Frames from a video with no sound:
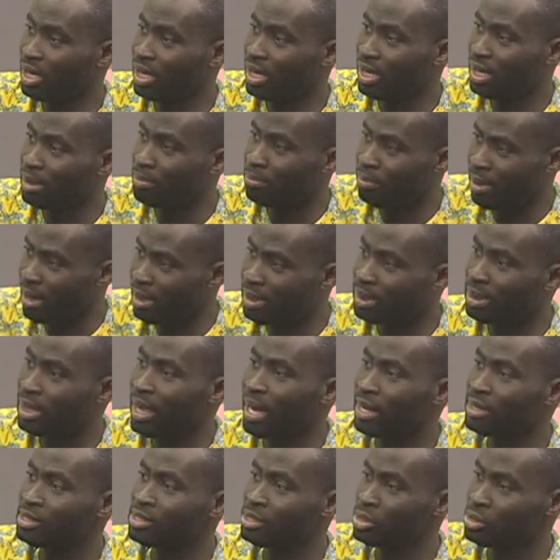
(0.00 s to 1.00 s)
it meant
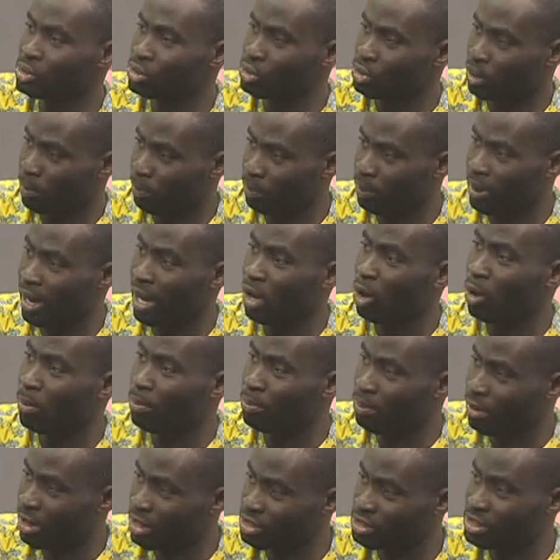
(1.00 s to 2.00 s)
that supply or
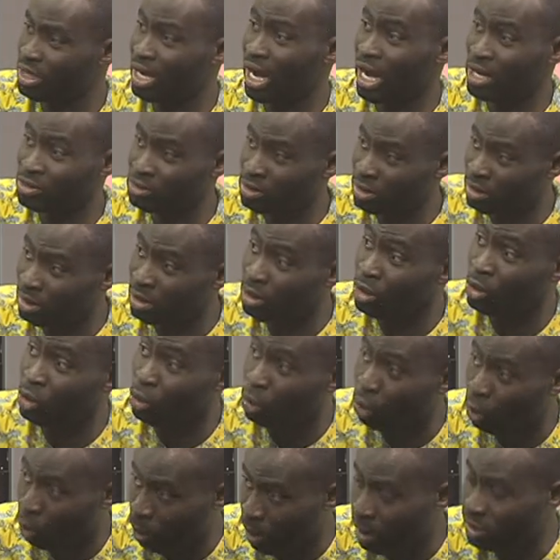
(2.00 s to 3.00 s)
pressure actually
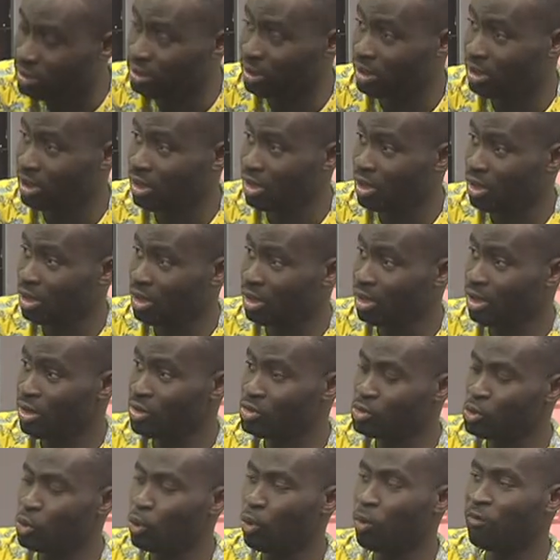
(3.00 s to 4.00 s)
lowered.
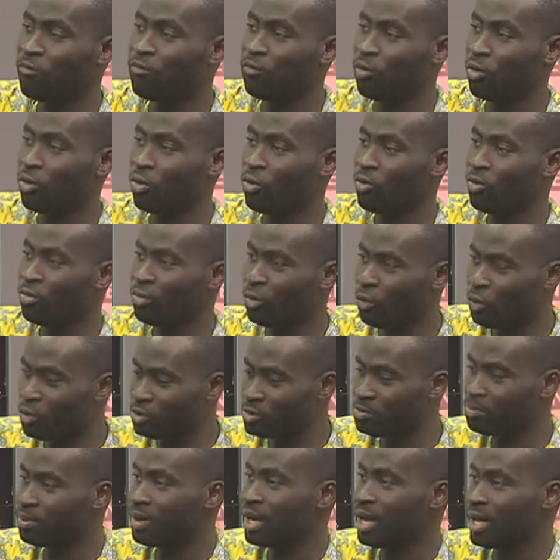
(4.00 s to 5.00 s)
So for
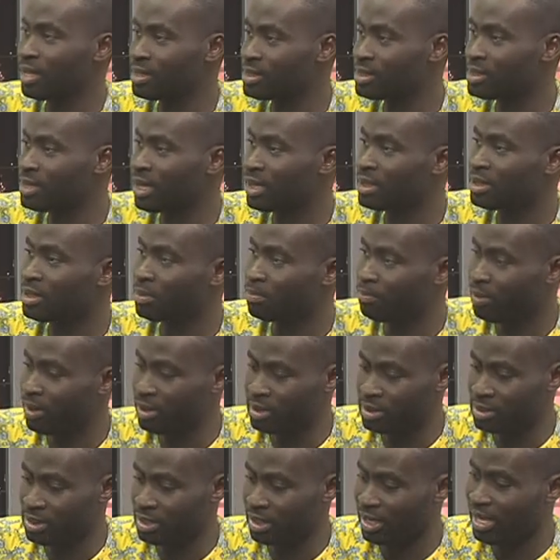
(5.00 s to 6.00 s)
those plants that
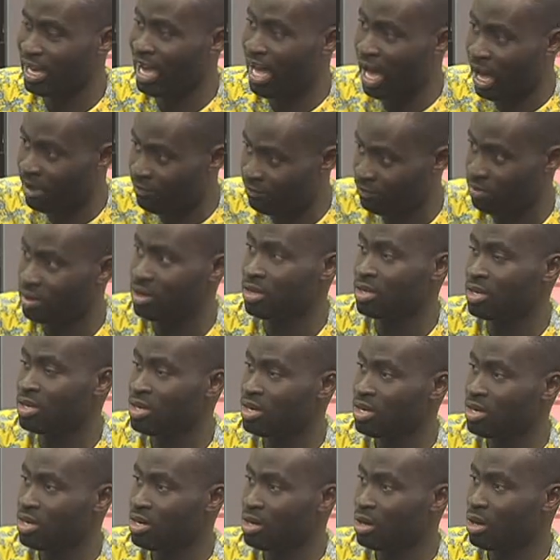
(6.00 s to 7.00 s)
depend heavily
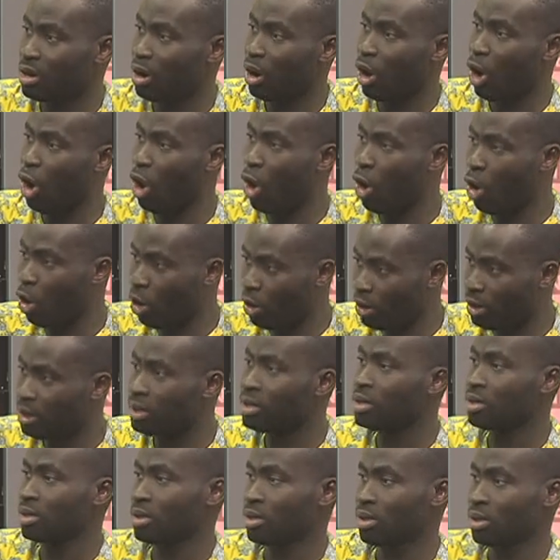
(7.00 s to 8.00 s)

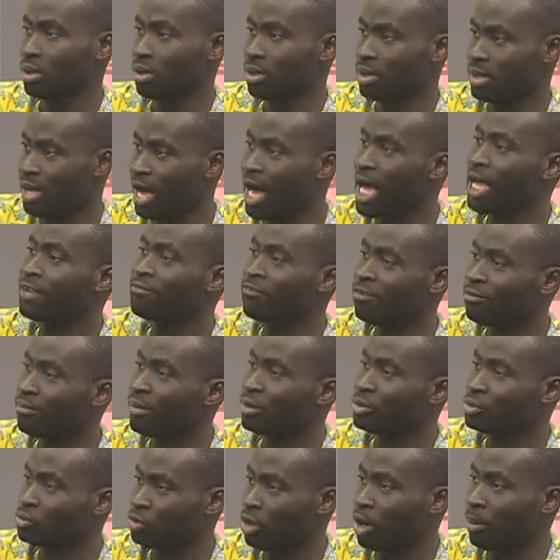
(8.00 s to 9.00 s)
on gas from
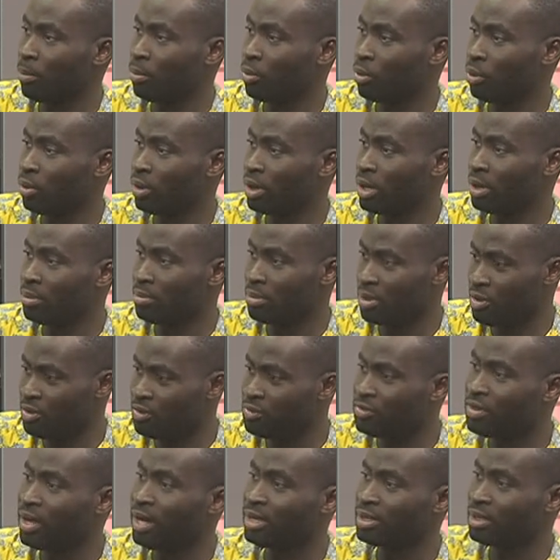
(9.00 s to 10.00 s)
Atuabo, it
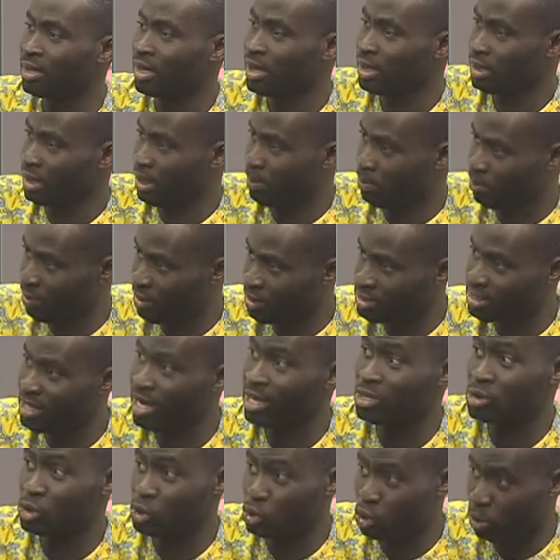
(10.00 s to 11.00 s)
means that the pressure
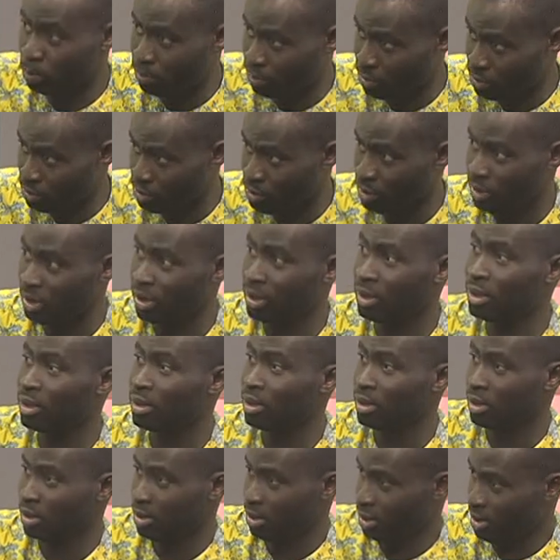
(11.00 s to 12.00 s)
is dropping today,
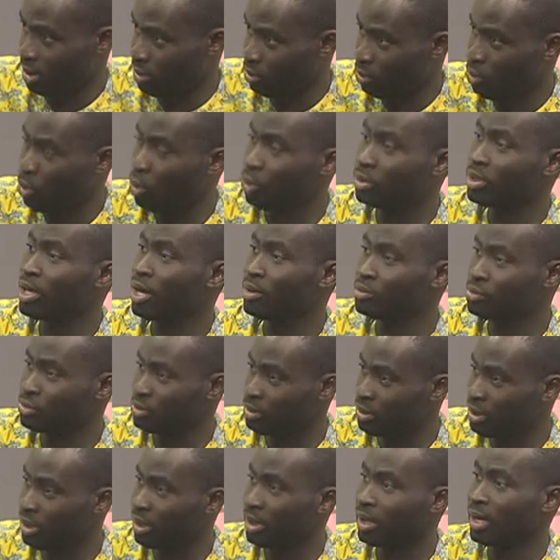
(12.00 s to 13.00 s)
it will go down
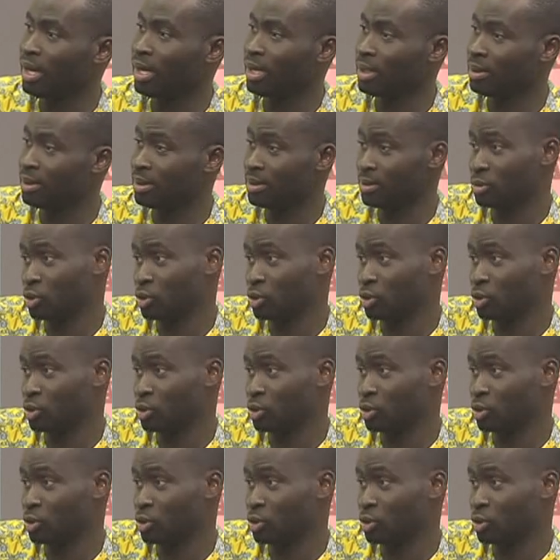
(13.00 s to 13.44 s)
today, and